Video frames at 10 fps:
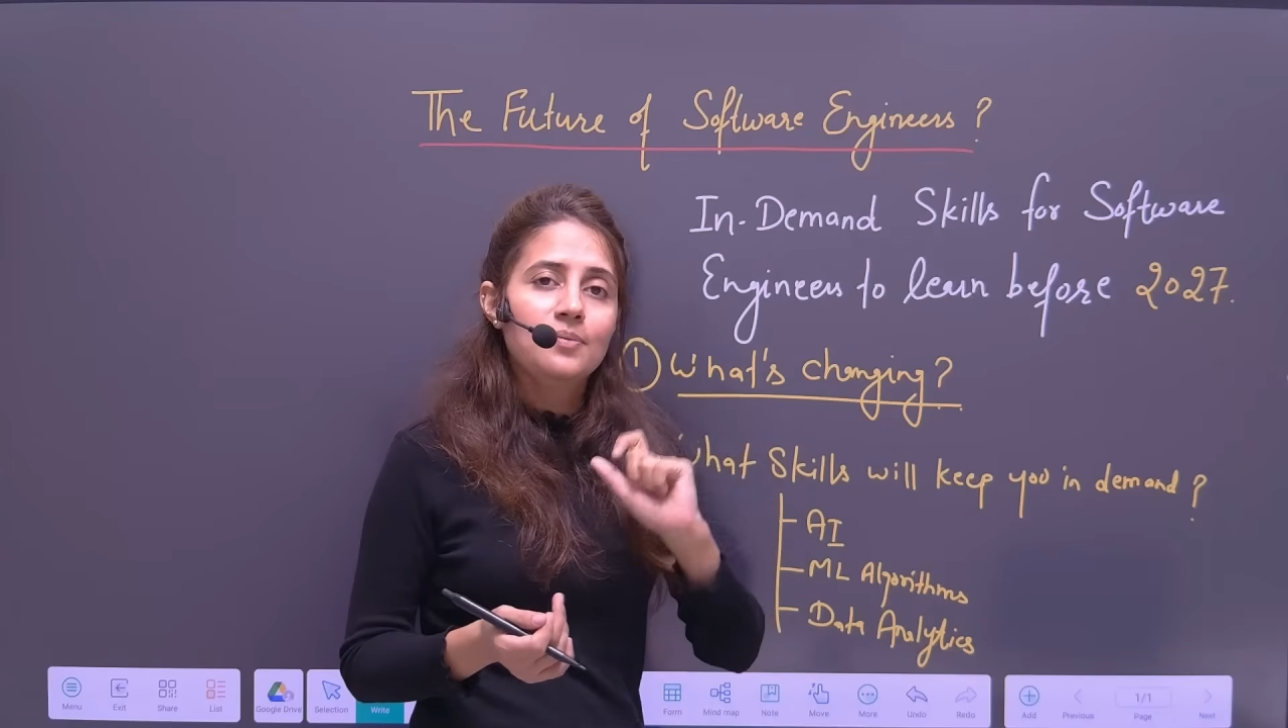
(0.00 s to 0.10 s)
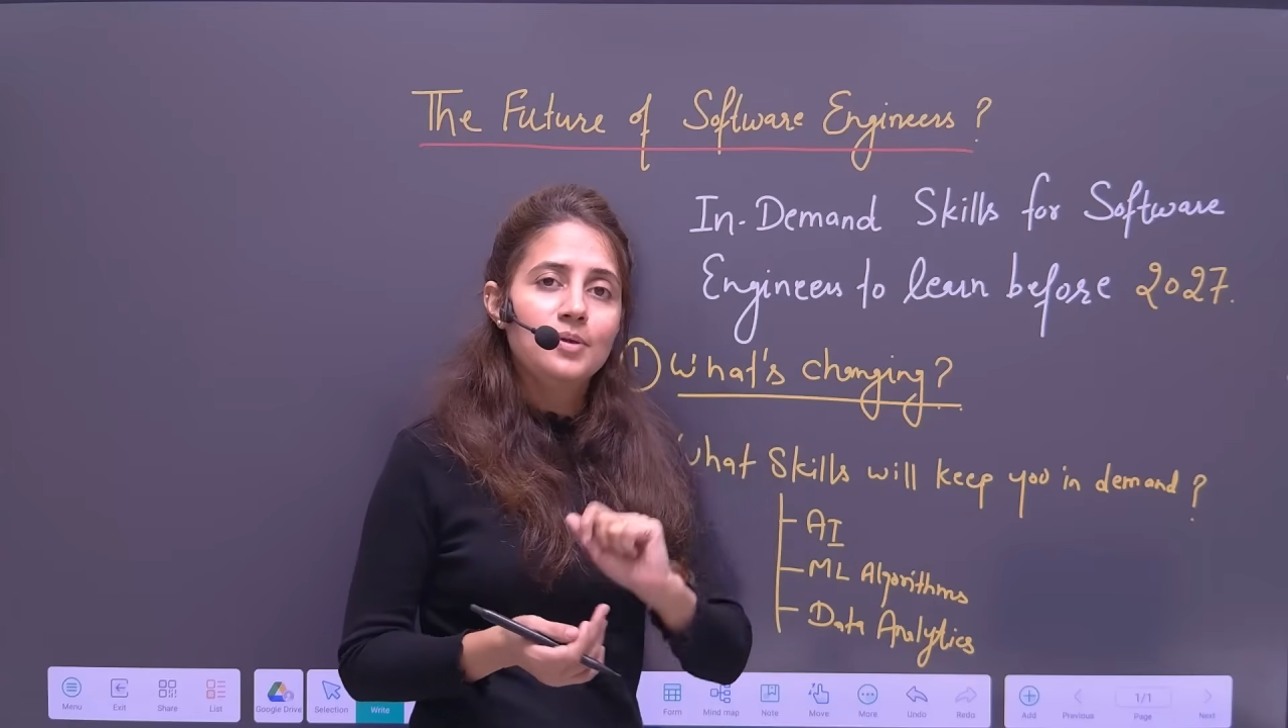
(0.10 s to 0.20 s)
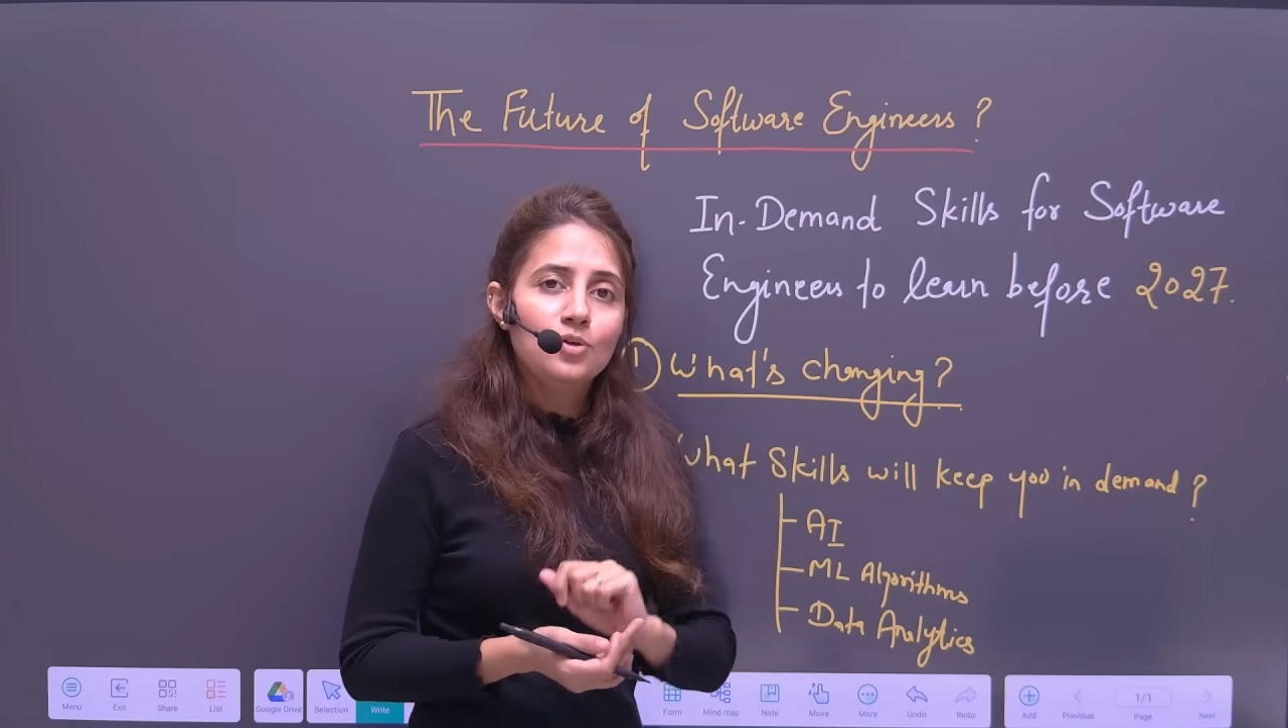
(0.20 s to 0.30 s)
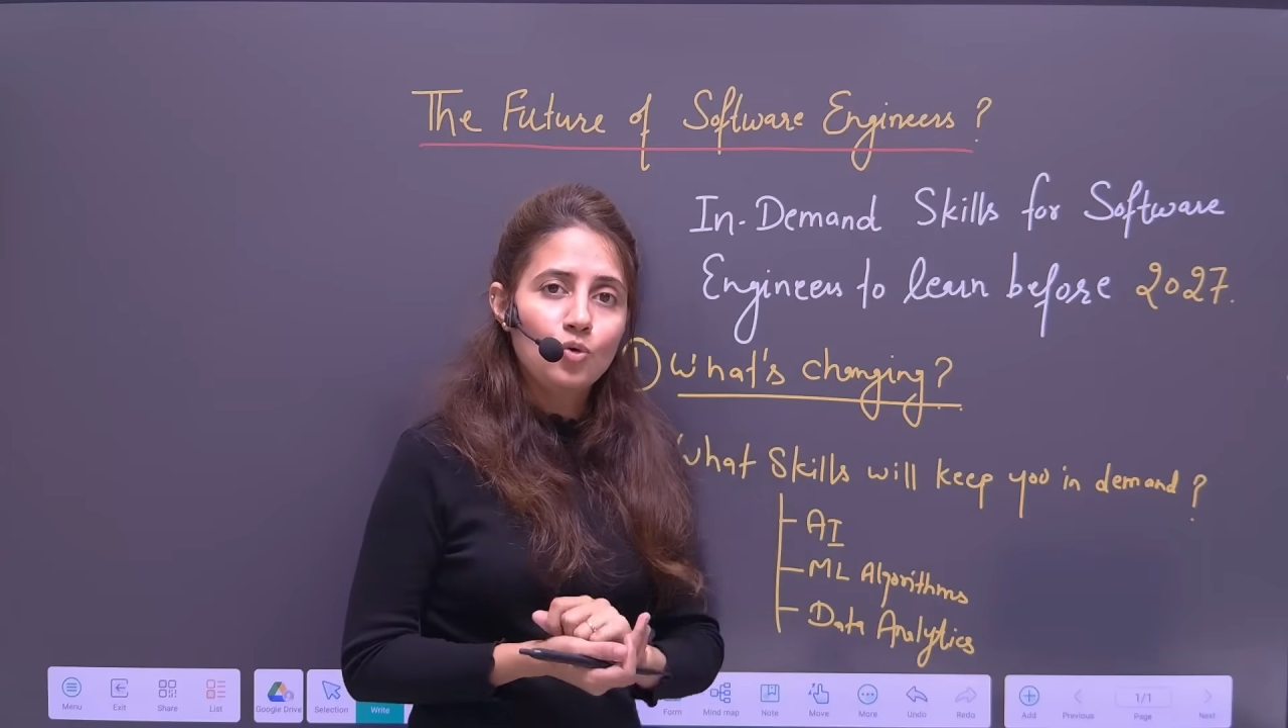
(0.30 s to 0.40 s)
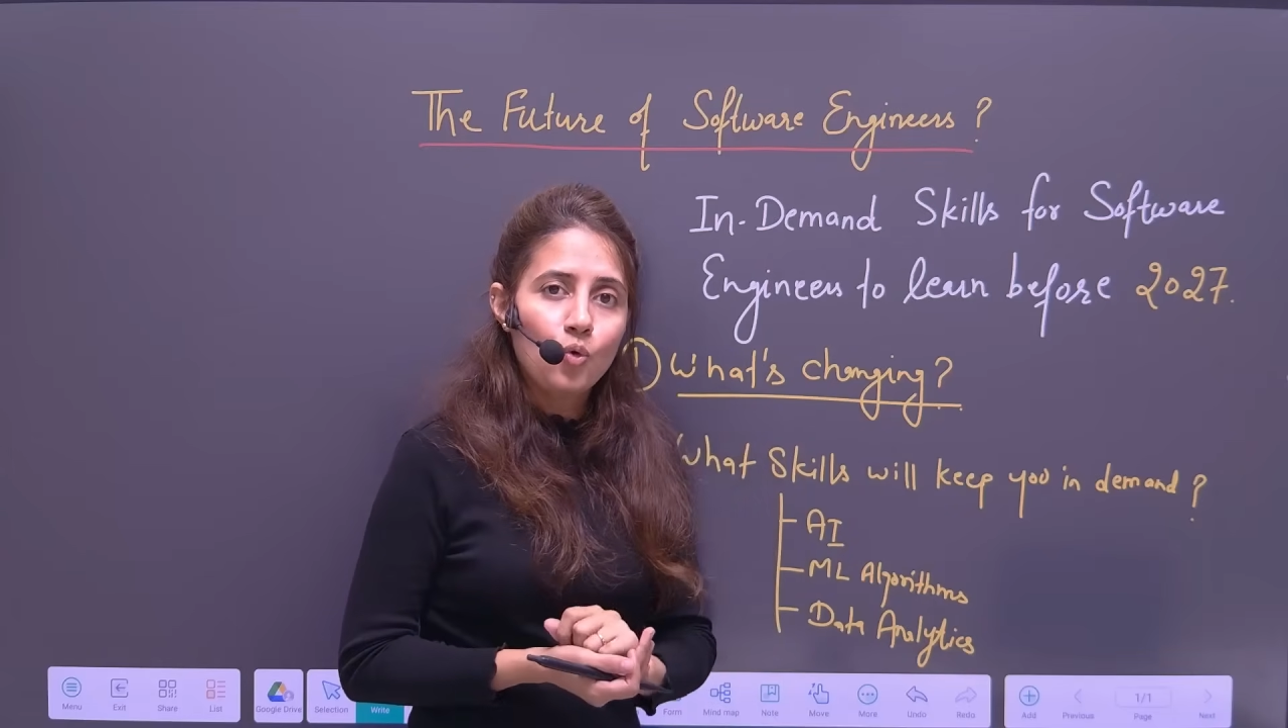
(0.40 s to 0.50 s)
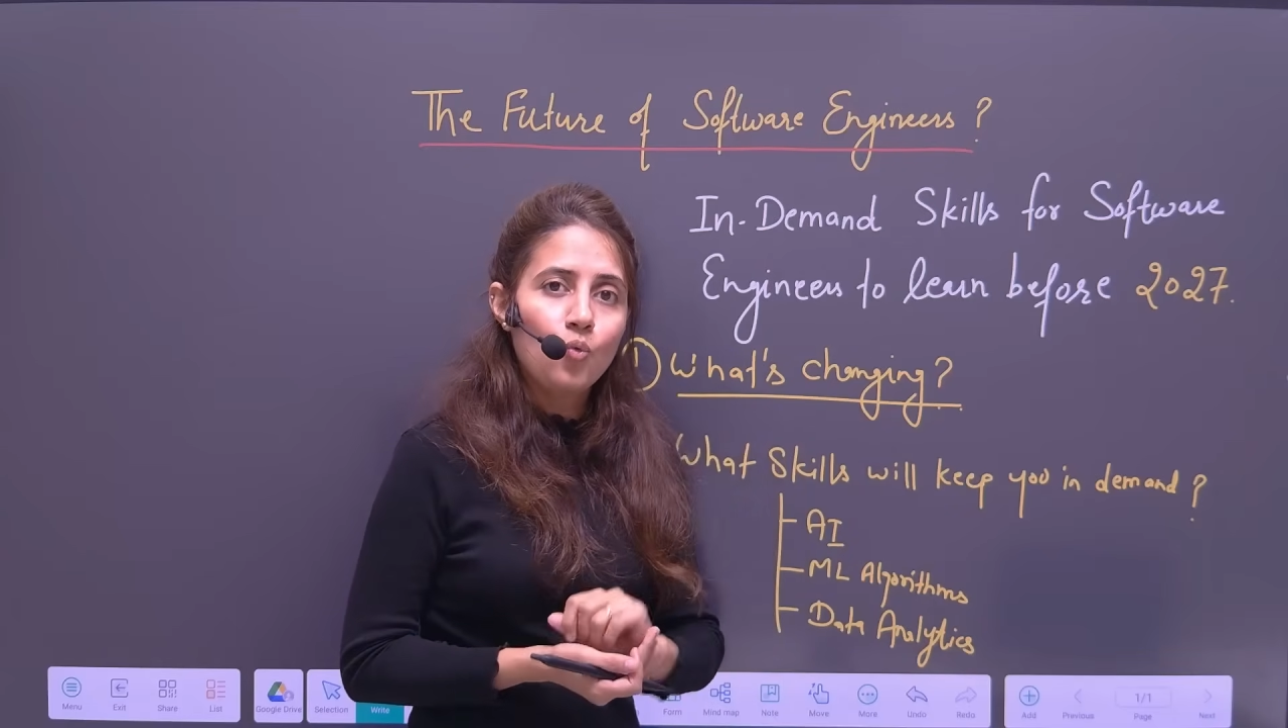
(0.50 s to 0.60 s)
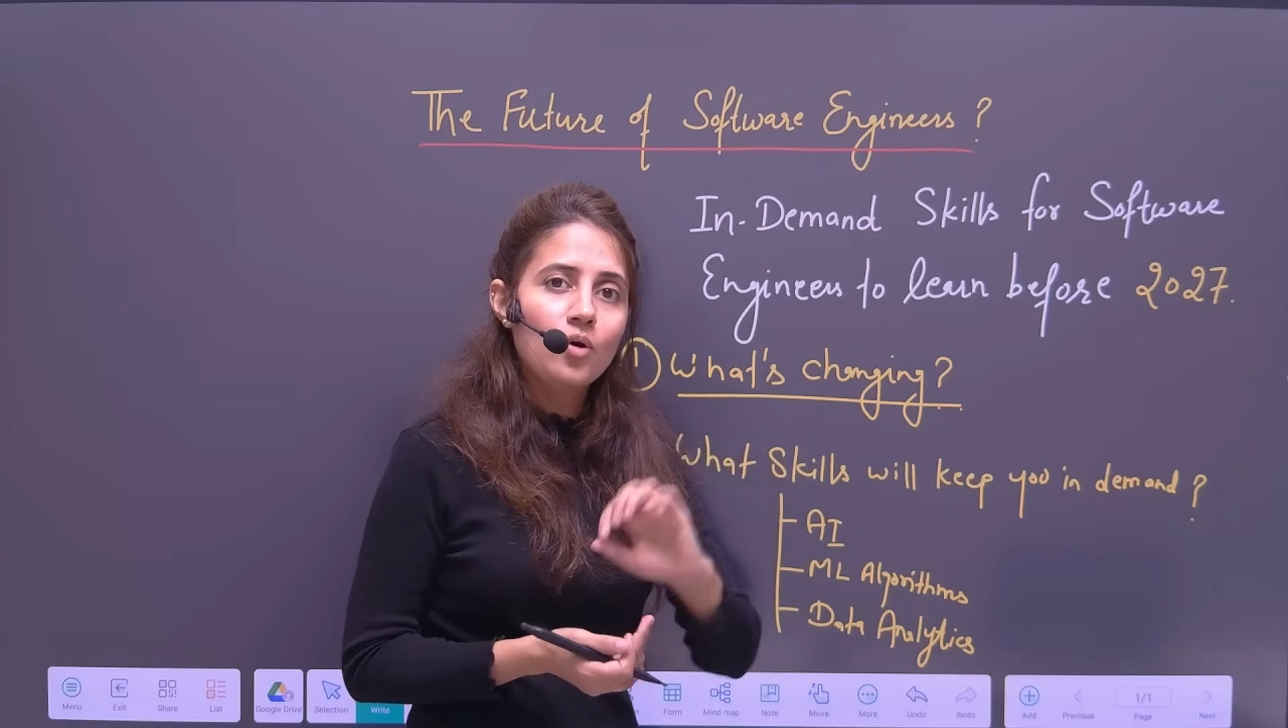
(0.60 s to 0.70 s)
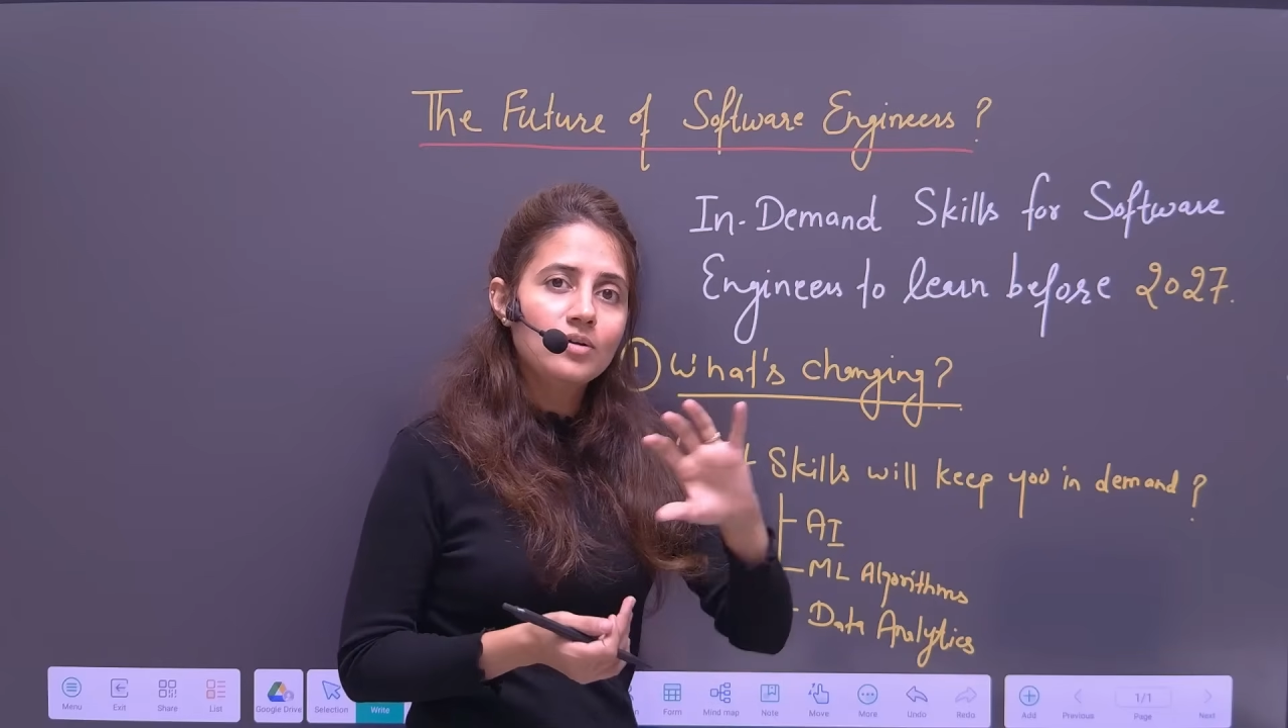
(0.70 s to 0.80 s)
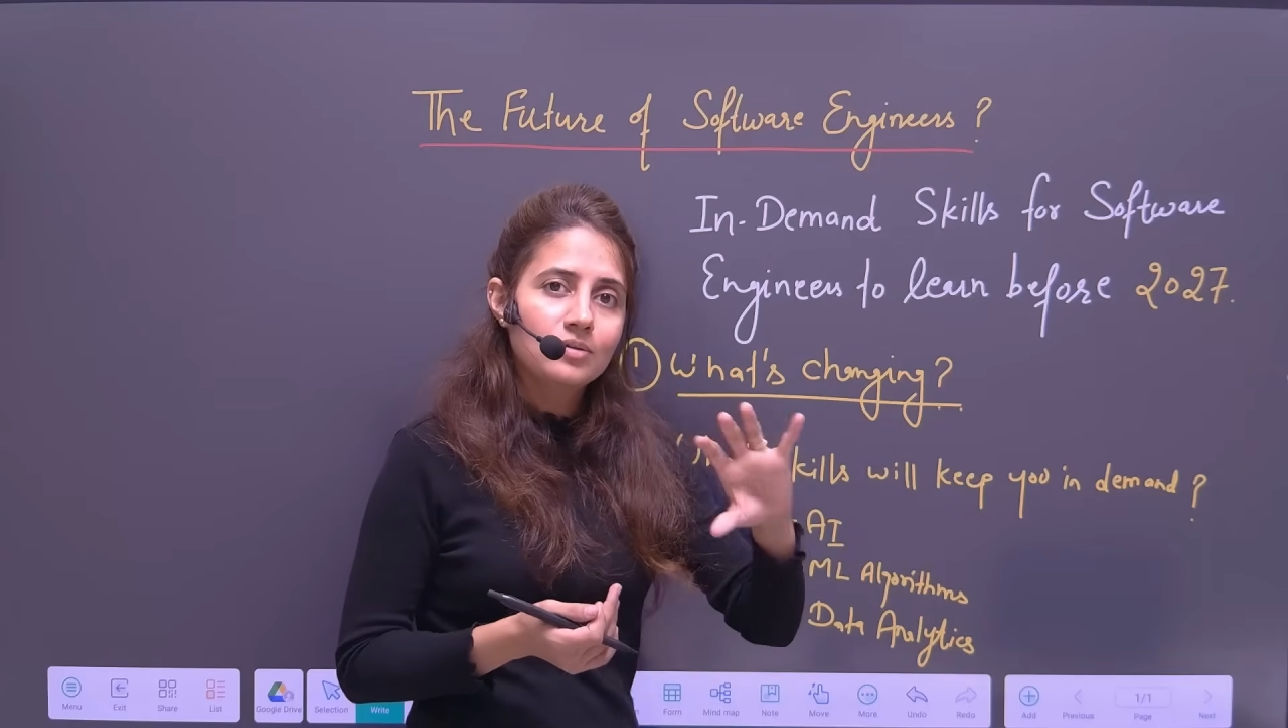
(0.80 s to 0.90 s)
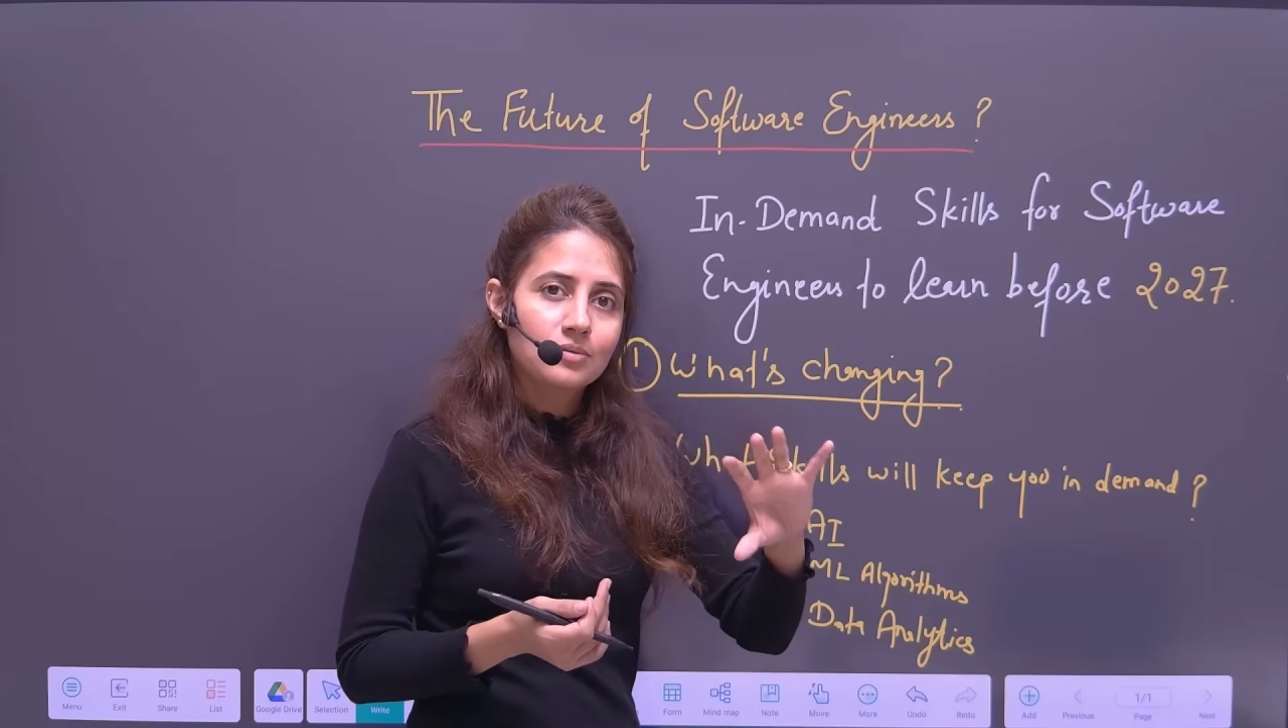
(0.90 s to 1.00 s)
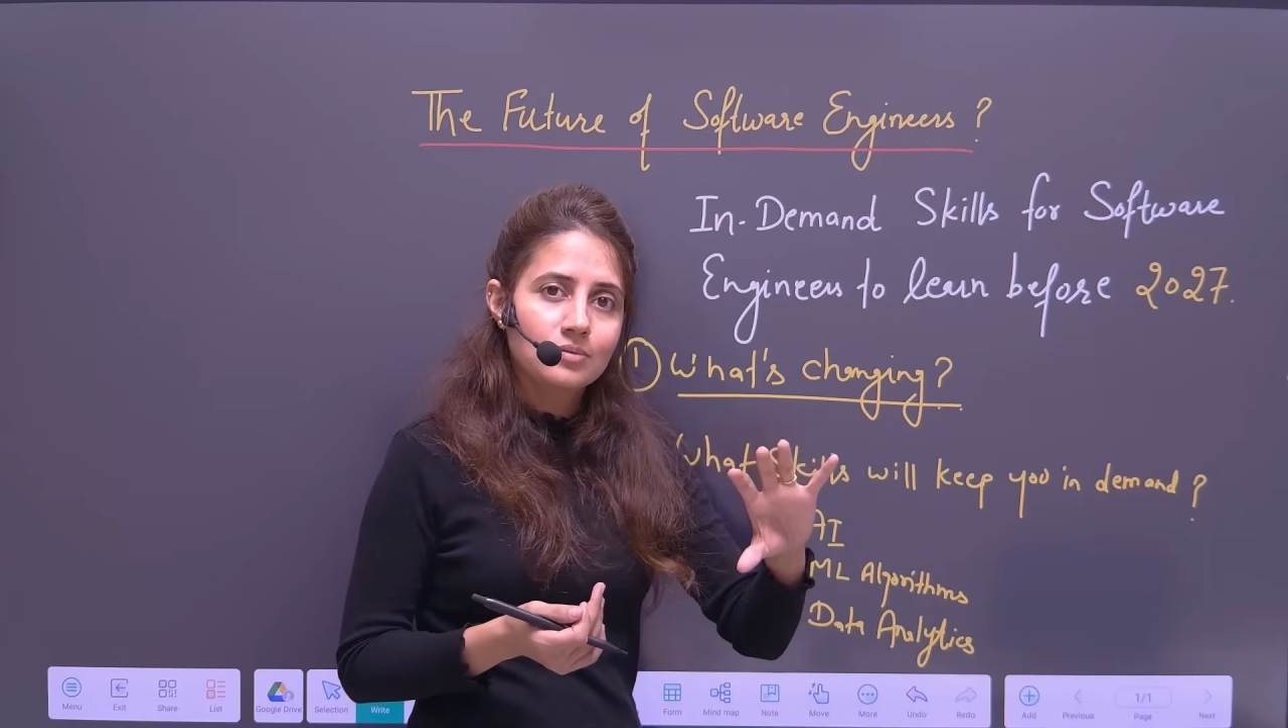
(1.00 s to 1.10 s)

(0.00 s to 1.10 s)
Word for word: let me know what